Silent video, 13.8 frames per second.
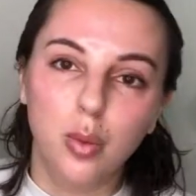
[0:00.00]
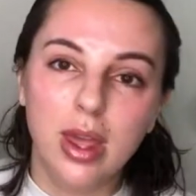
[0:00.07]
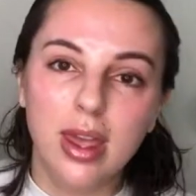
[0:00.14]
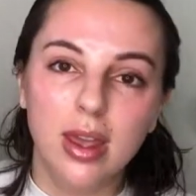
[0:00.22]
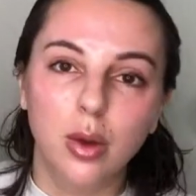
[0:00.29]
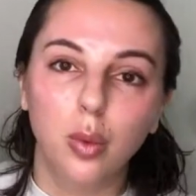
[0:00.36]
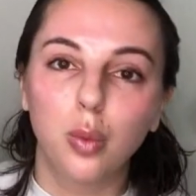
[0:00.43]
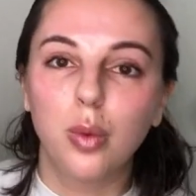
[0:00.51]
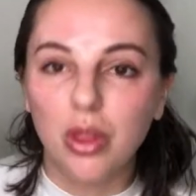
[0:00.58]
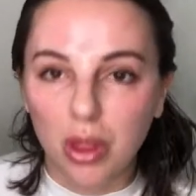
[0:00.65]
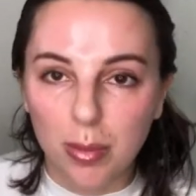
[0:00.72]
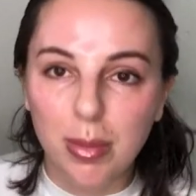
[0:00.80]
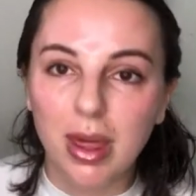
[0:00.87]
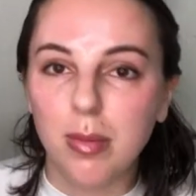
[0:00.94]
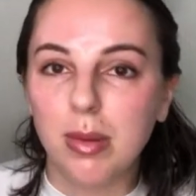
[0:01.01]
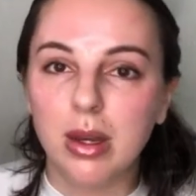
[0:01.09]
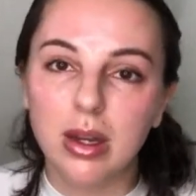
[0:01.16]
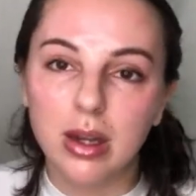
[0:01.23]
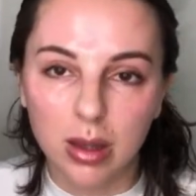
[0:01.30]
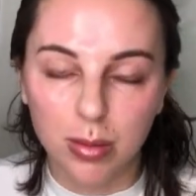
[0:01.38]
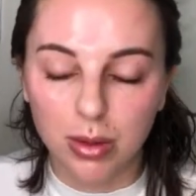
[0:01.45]
it with a pigment
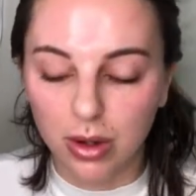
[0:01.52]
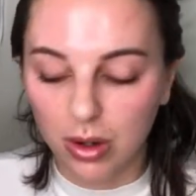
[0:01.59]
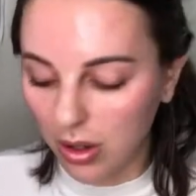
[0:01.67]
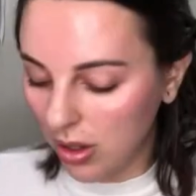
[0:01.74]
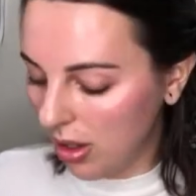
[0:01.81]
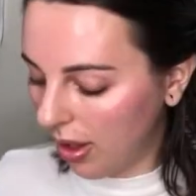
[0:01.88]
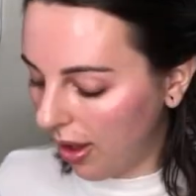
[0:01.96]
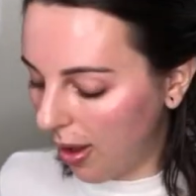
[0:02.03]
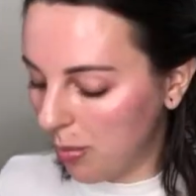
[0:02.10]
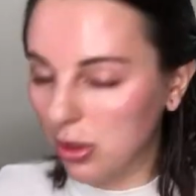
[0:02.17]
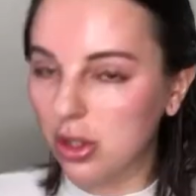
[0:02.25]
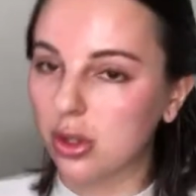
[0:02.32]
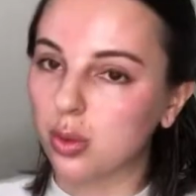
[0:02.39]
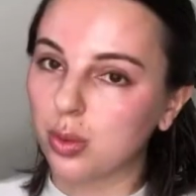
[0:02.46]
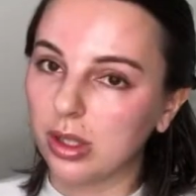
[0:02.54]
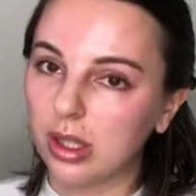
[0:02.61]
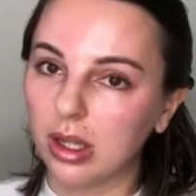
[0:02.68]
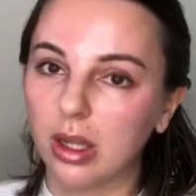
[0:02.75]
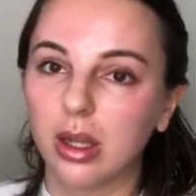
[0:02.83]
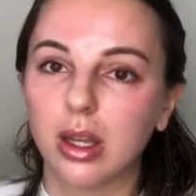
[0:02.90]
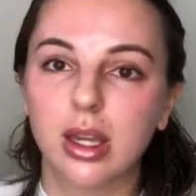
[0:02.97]
inhibitor, which is
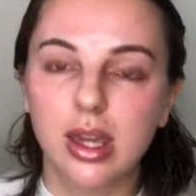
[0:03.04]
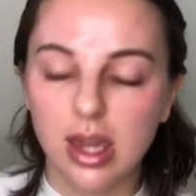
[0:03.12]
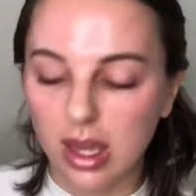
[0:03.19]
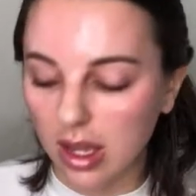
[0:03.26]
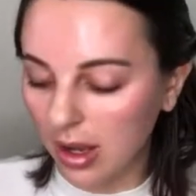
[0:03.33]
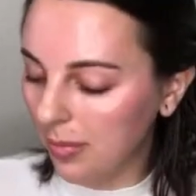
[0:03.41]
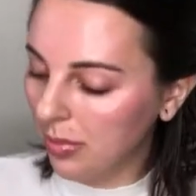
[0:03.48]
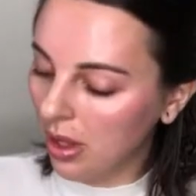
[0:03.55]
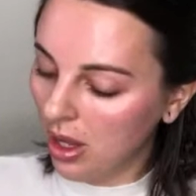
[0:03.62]
really key.